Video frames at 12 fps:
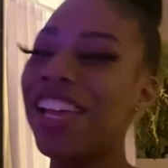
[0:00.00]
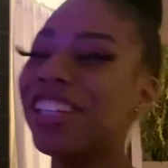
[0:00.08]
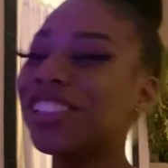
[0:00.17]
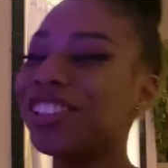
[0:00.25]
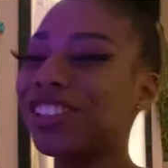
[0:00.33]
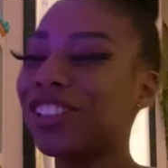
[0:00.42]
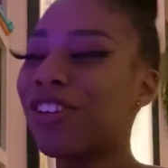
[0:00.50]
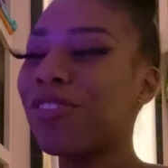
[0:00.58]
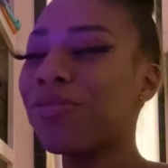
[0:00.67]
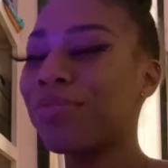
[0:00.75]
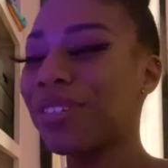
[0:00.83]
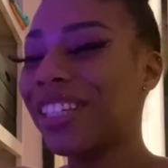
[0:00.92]

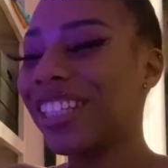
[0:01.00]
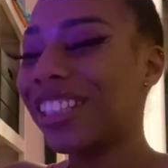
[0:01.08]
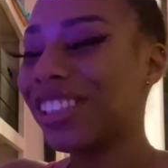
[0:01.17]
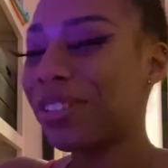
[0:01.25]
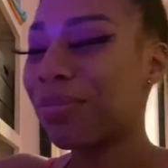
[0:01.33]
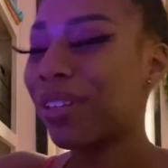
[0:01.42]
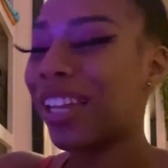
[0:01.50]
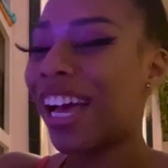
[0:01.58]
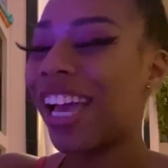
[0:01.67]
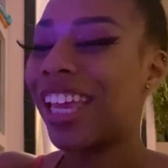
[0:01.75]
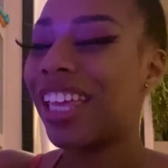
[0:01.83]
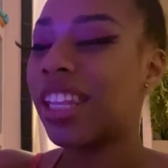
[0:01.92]
Show me Gemini
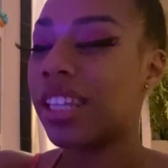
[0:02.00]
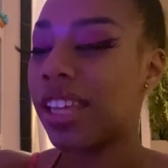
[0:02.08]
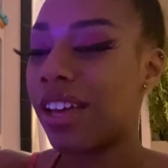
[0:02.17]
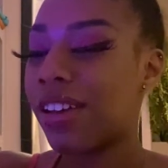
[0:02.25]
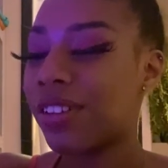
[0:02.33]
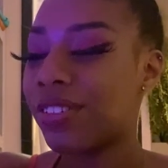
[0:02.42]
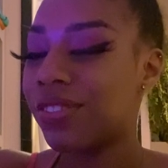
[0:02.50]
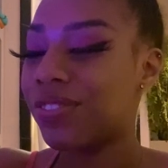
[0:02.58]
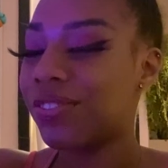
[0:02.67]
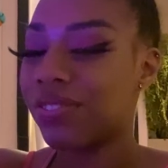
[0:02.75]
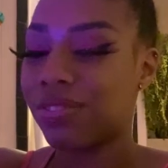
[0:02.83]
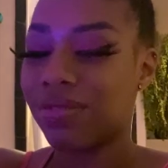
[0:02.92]
in love.
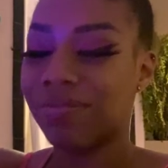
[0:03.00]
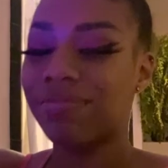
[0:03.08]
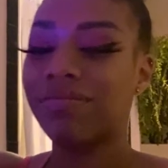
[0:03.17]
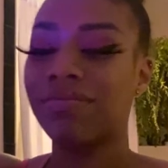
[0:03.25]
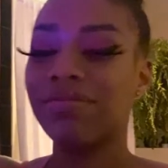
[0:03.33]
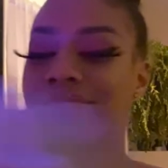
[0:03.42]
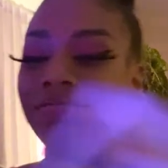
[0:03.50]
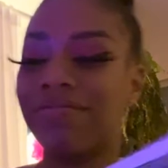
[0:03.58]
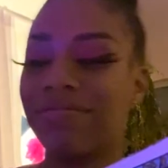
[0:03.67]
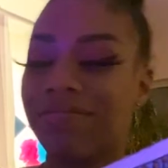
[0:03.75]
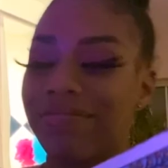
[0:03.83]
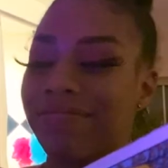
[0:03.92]

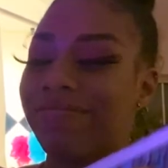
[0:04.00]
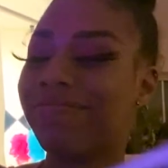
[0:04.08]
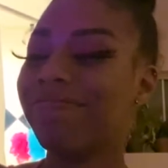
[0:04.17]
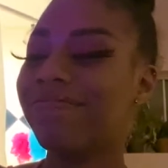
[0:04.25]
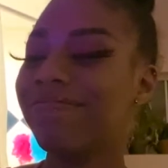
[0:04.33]
Mm-hmm.